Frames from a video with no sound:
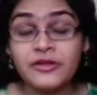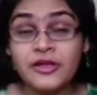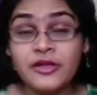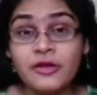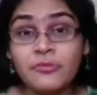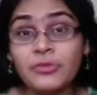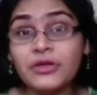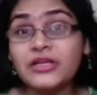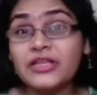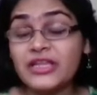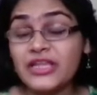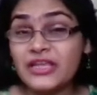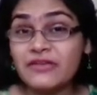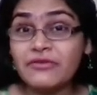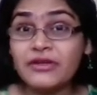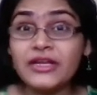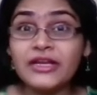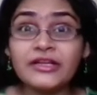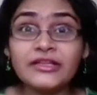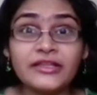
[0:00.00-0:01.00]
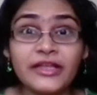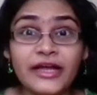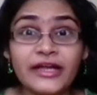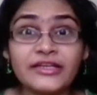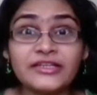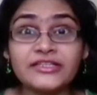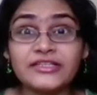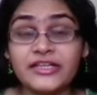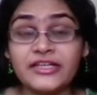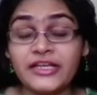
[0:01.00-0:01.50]
but even at
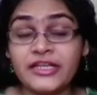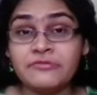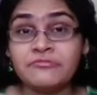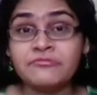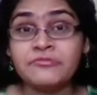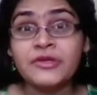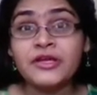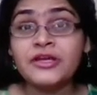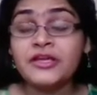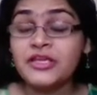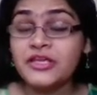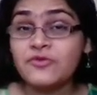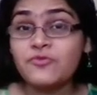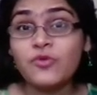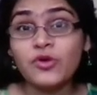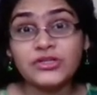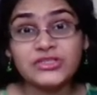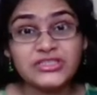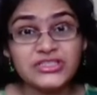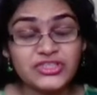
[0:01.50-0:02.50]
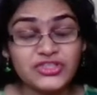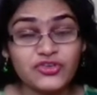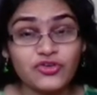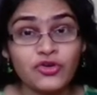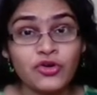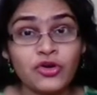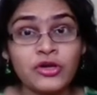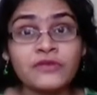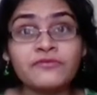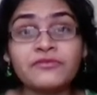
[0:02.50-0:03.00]
that time he was
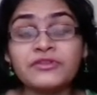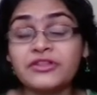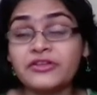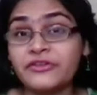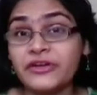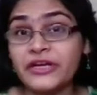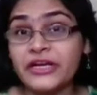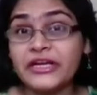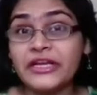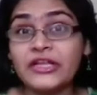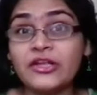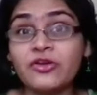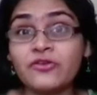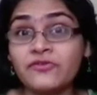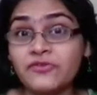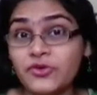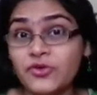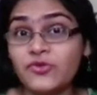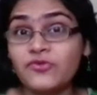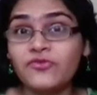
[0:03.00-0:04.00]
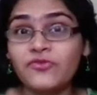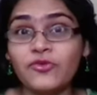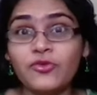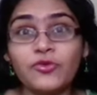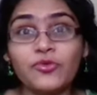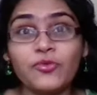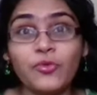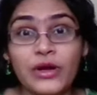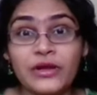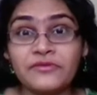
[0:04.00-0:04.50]
strong with a rating of
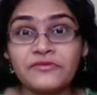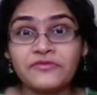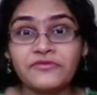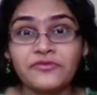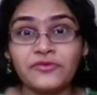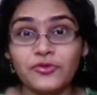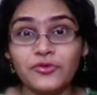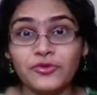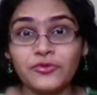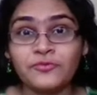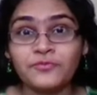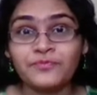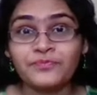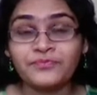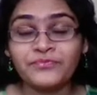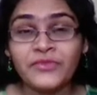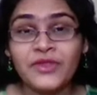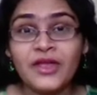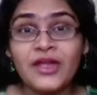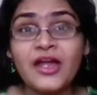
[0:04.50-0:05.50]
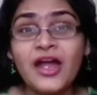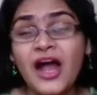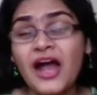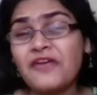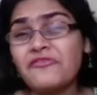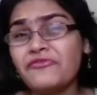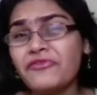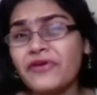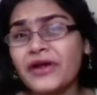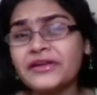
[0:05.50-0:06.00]
2414. I
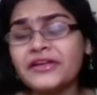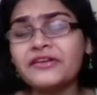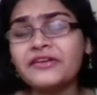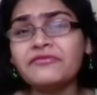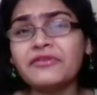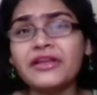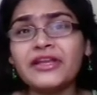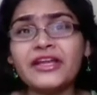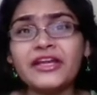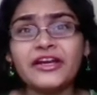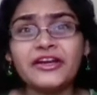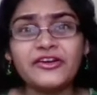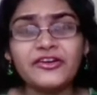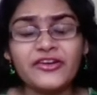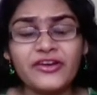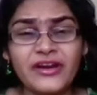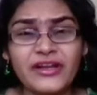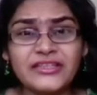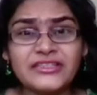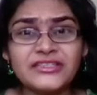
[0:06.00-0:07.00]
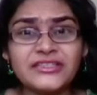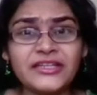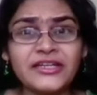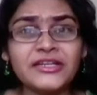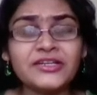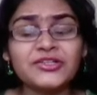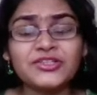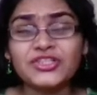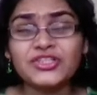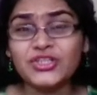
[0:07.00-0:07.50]
find it very interesting
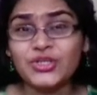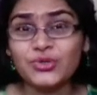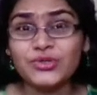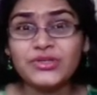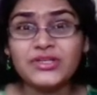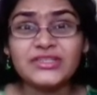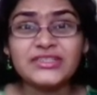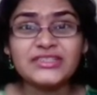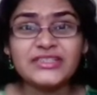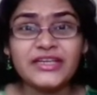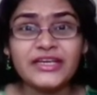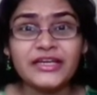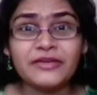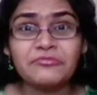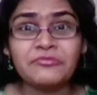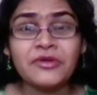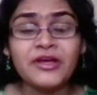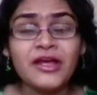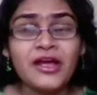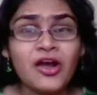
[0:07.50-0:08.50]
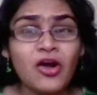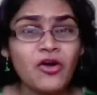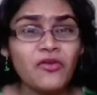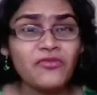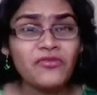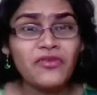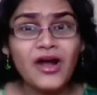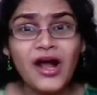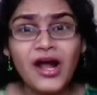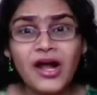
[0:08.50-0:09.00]
to show this game
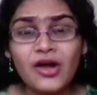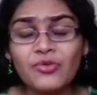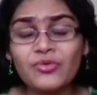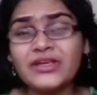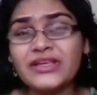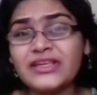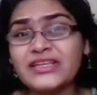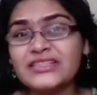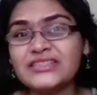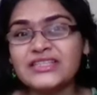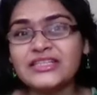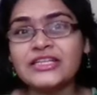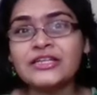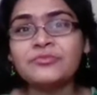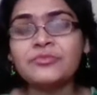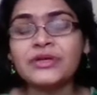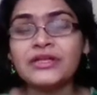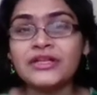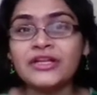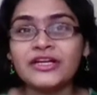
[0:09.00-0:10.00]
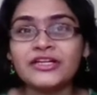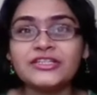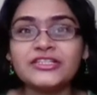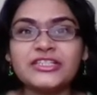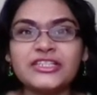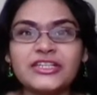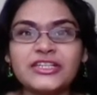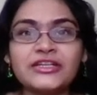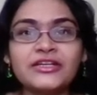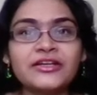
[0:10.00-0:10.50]
of how easily
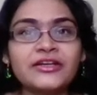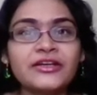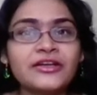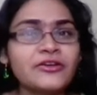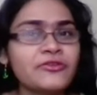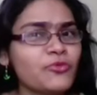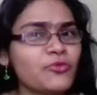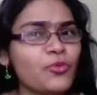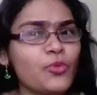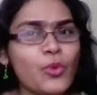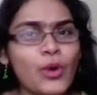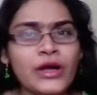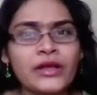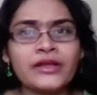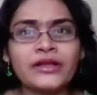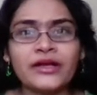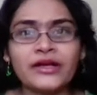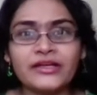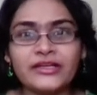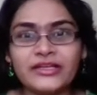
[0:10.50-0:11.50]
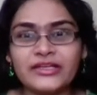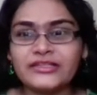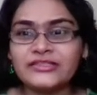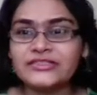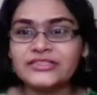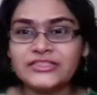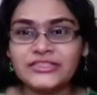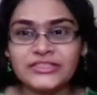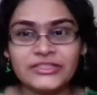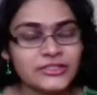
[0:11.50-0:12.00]
Meenakshi won
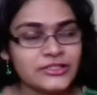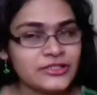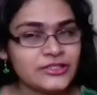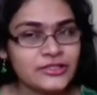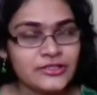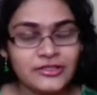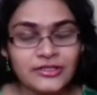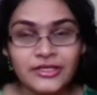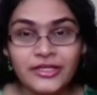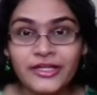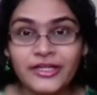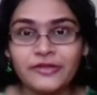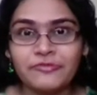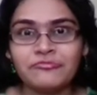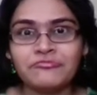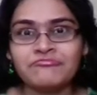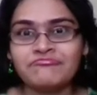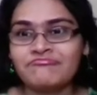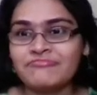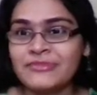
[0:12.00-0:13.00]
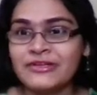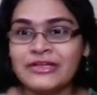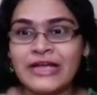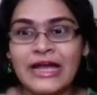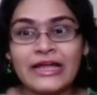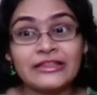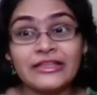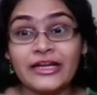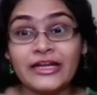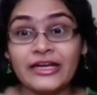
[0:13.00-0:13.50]
against him
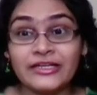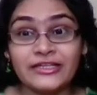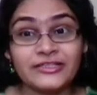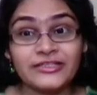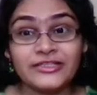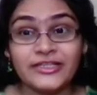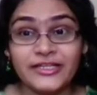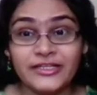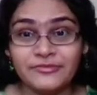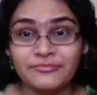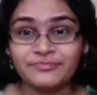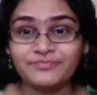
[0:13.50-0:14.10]
at that time,